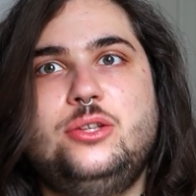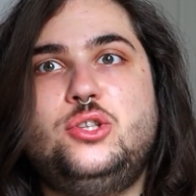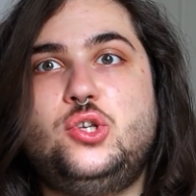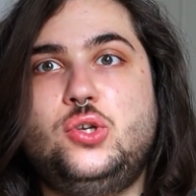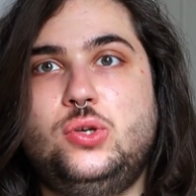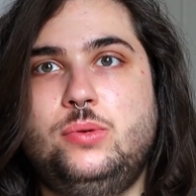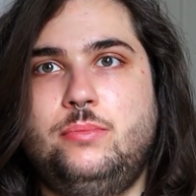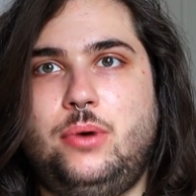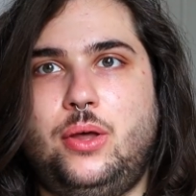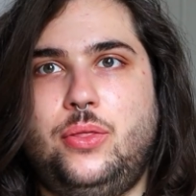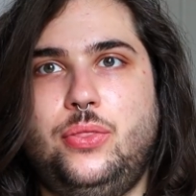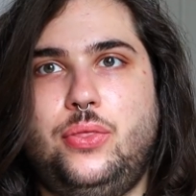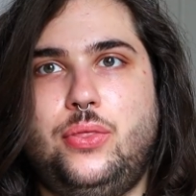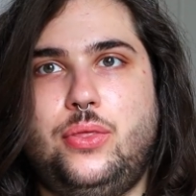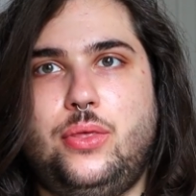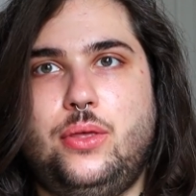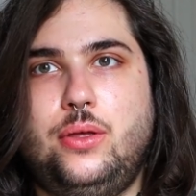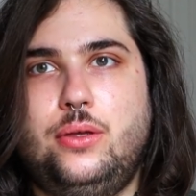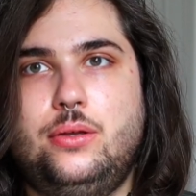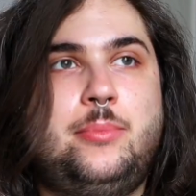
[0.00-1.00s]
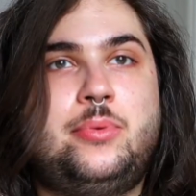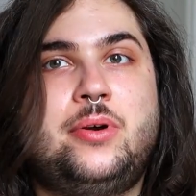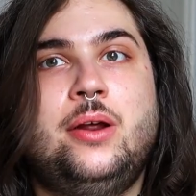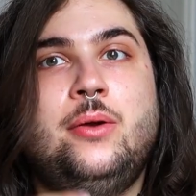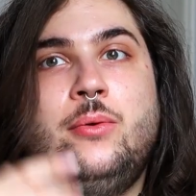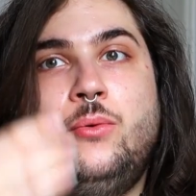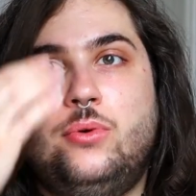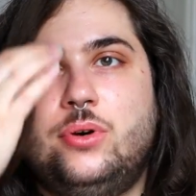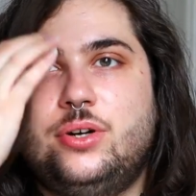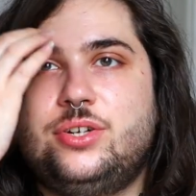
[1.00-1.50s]
2 months. I probably
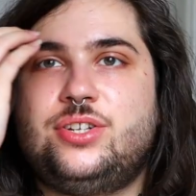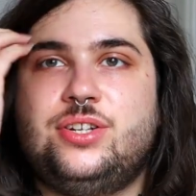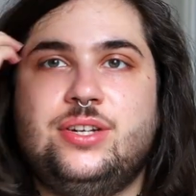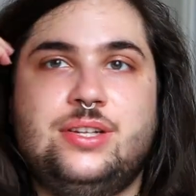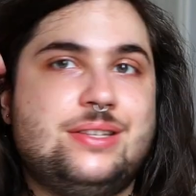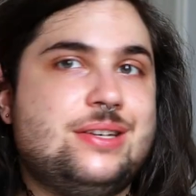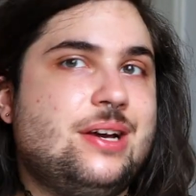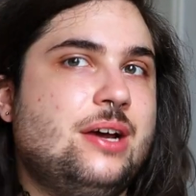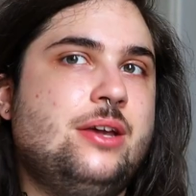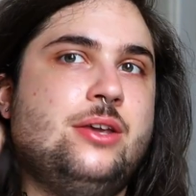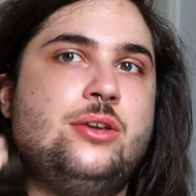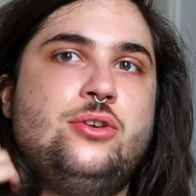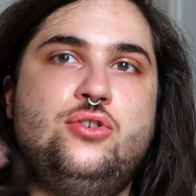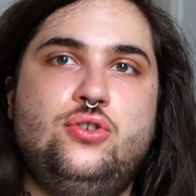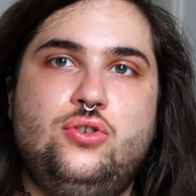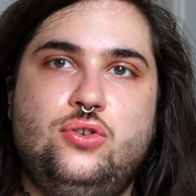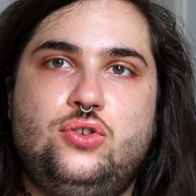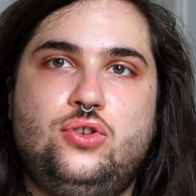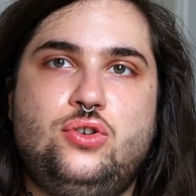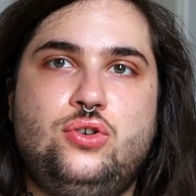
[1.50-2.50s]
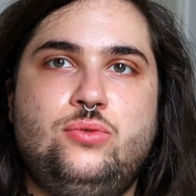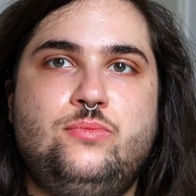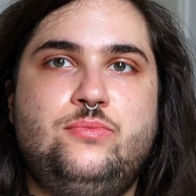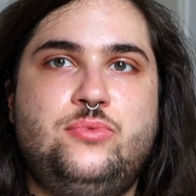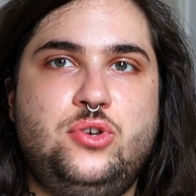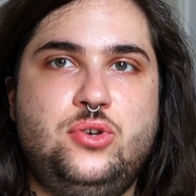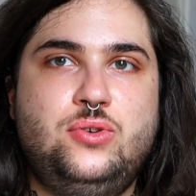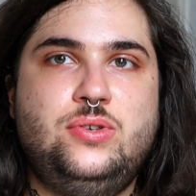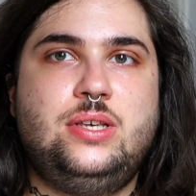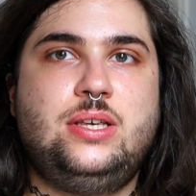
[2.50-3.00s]
watched entire YouTube
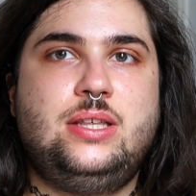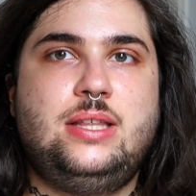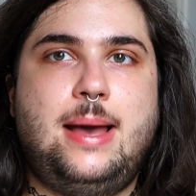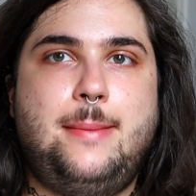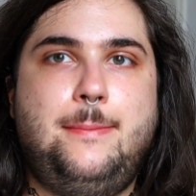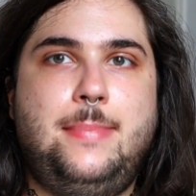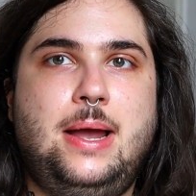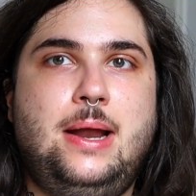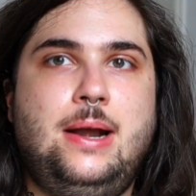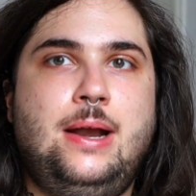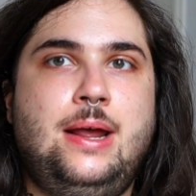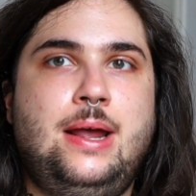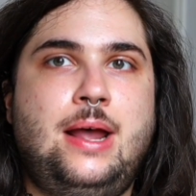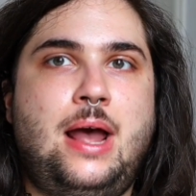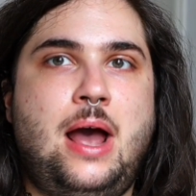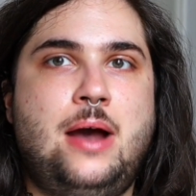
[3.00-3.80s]
using that palette.